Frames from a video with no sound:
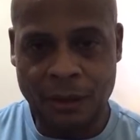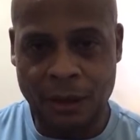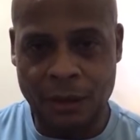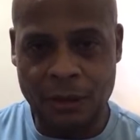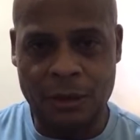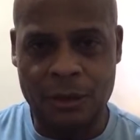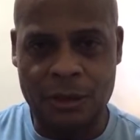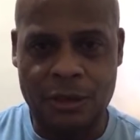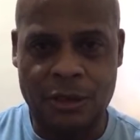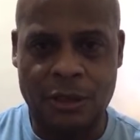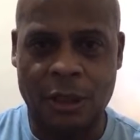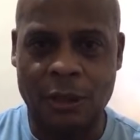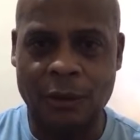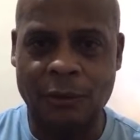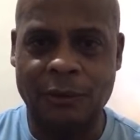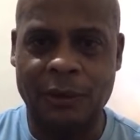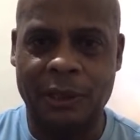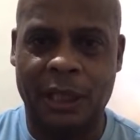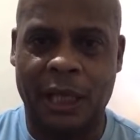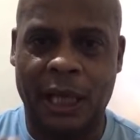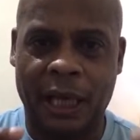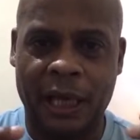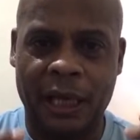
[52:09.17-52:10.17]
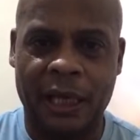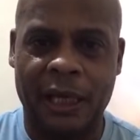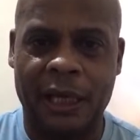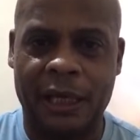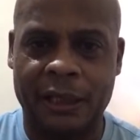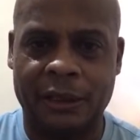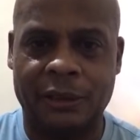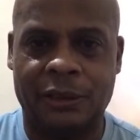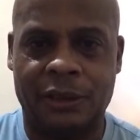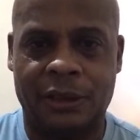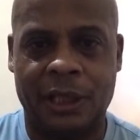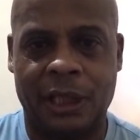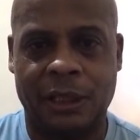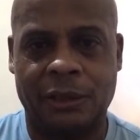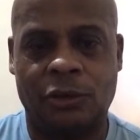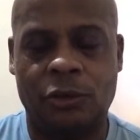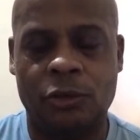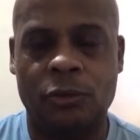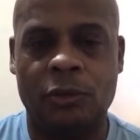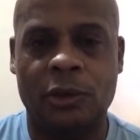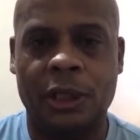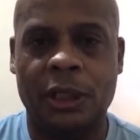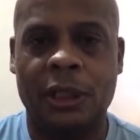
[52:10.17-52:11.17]
there's a certain edge
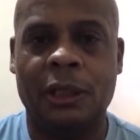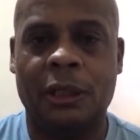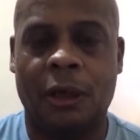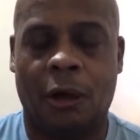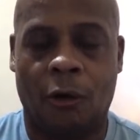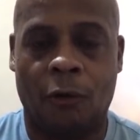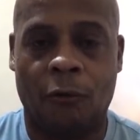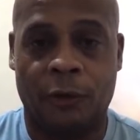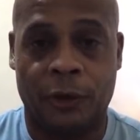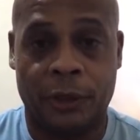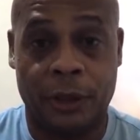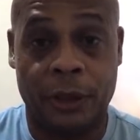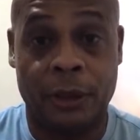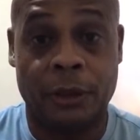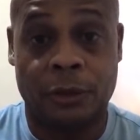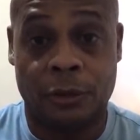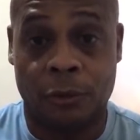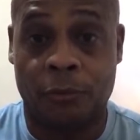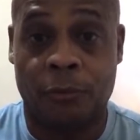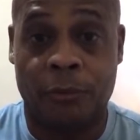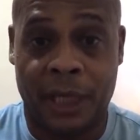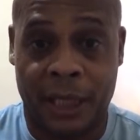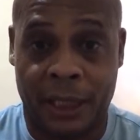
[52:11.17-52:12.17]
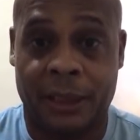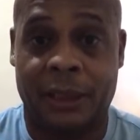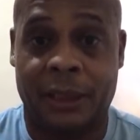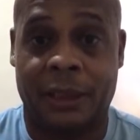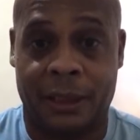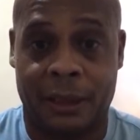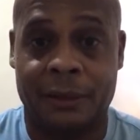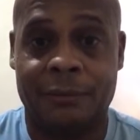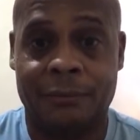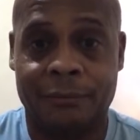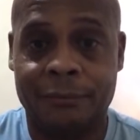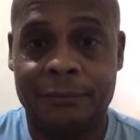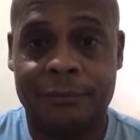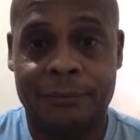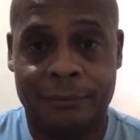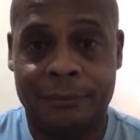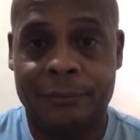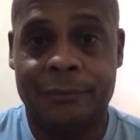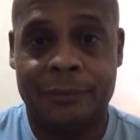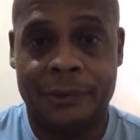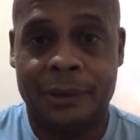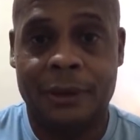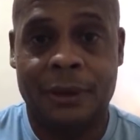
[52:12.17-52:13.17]
that you need over here to make it.
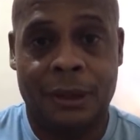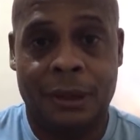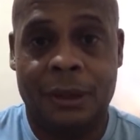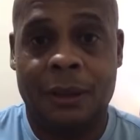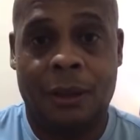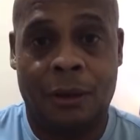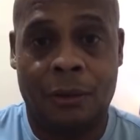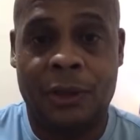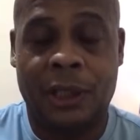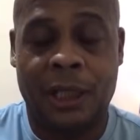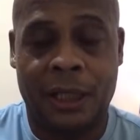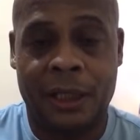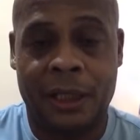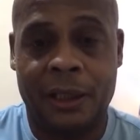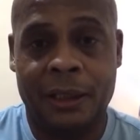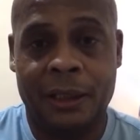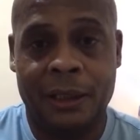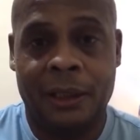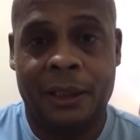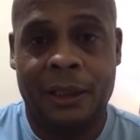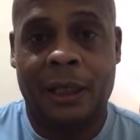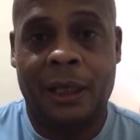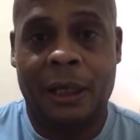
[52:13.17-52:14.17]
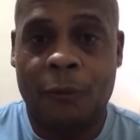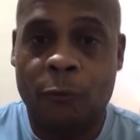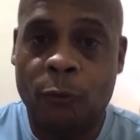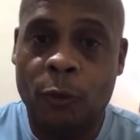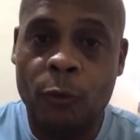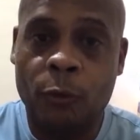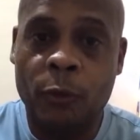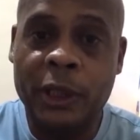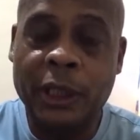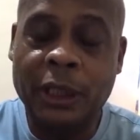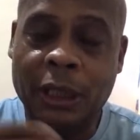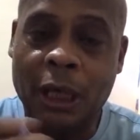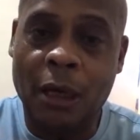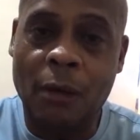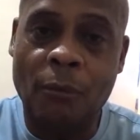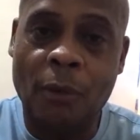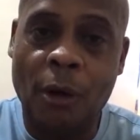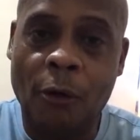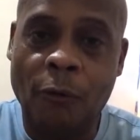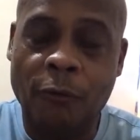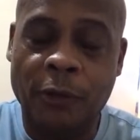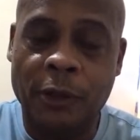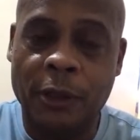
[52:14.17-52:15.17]
Okay? And when we
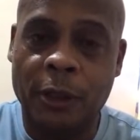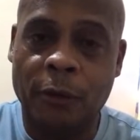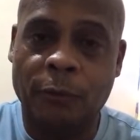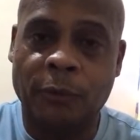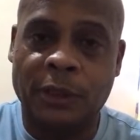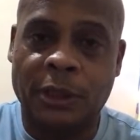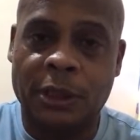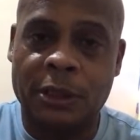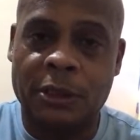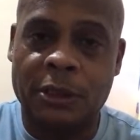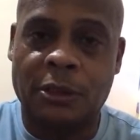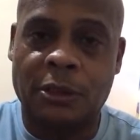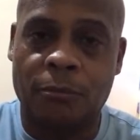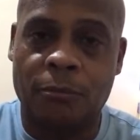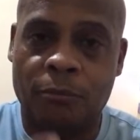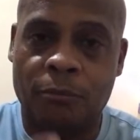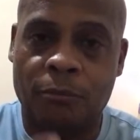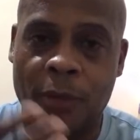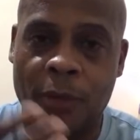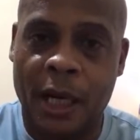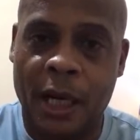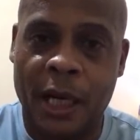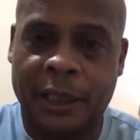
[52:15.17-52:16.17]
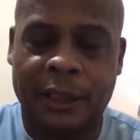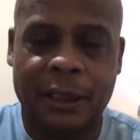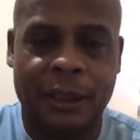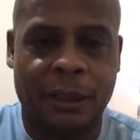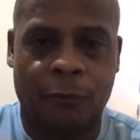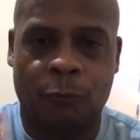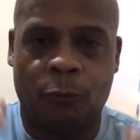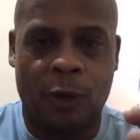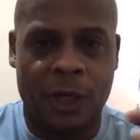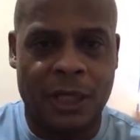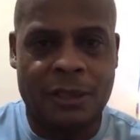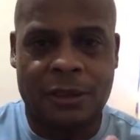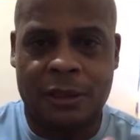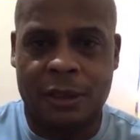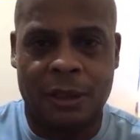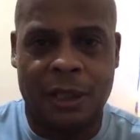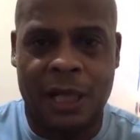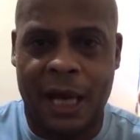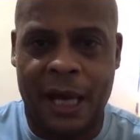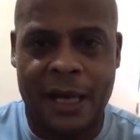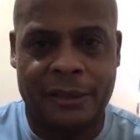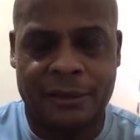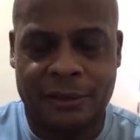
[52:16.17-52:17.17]
come over here with this American and
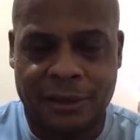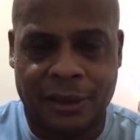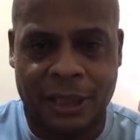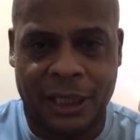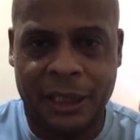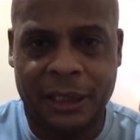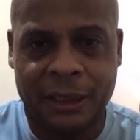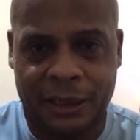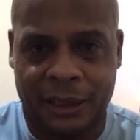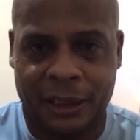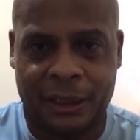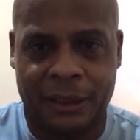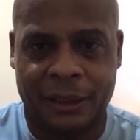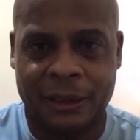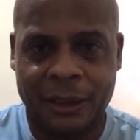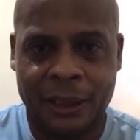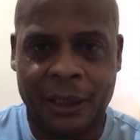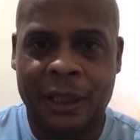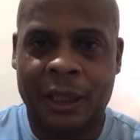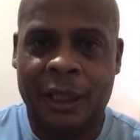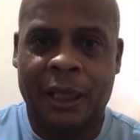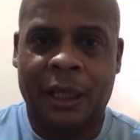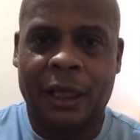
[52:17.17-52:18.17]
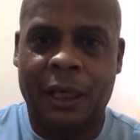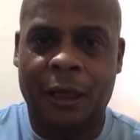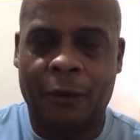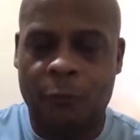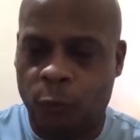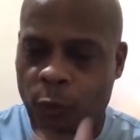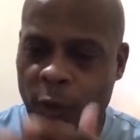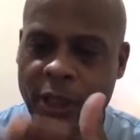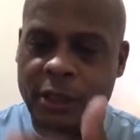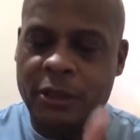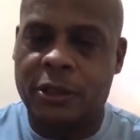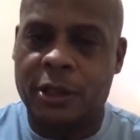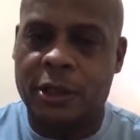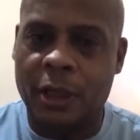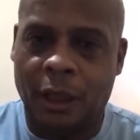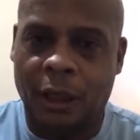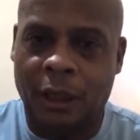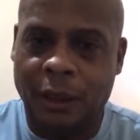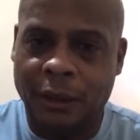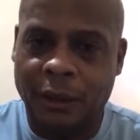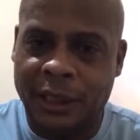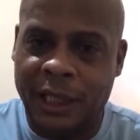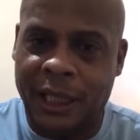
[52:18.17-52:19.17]
westernized thinking, and we
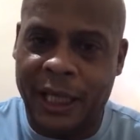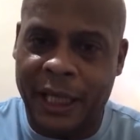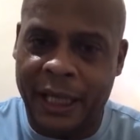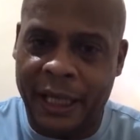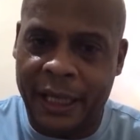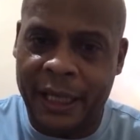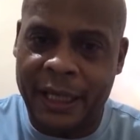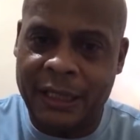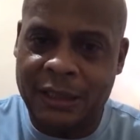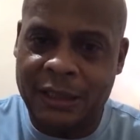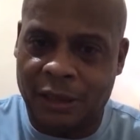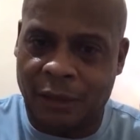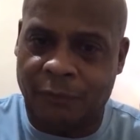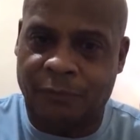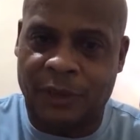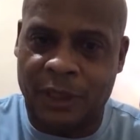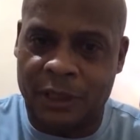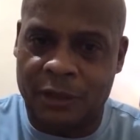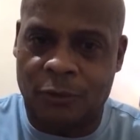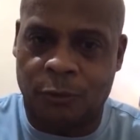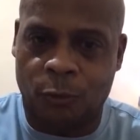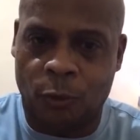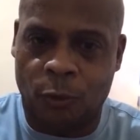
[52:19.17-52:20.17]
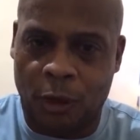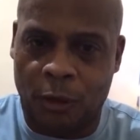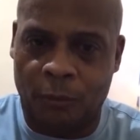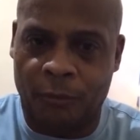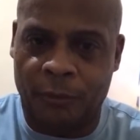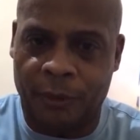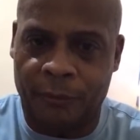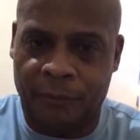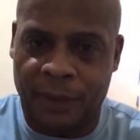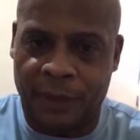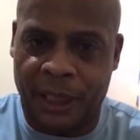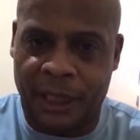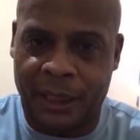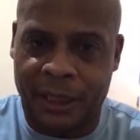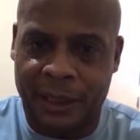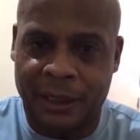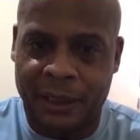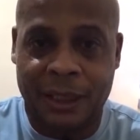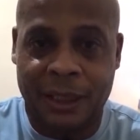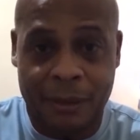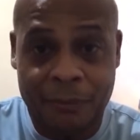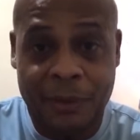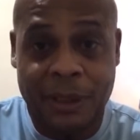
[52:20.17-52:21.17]
dull the edge of this woman,
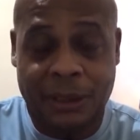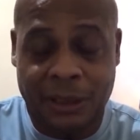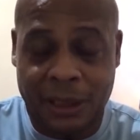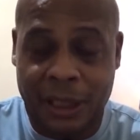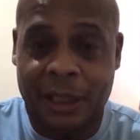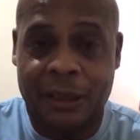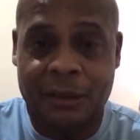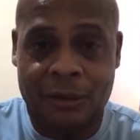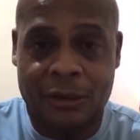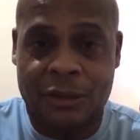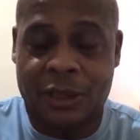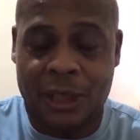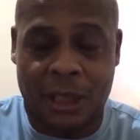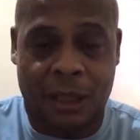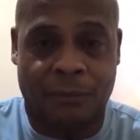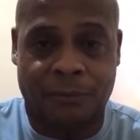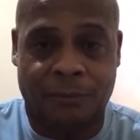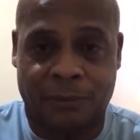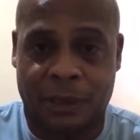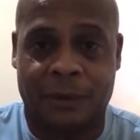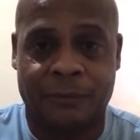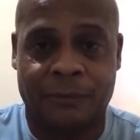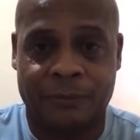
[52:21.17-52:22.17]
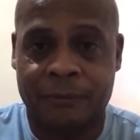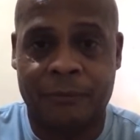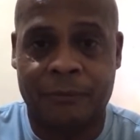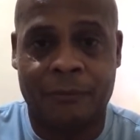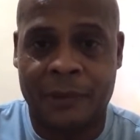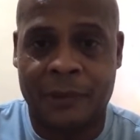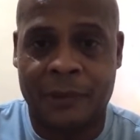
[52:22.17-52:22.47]
man, let me tell you something.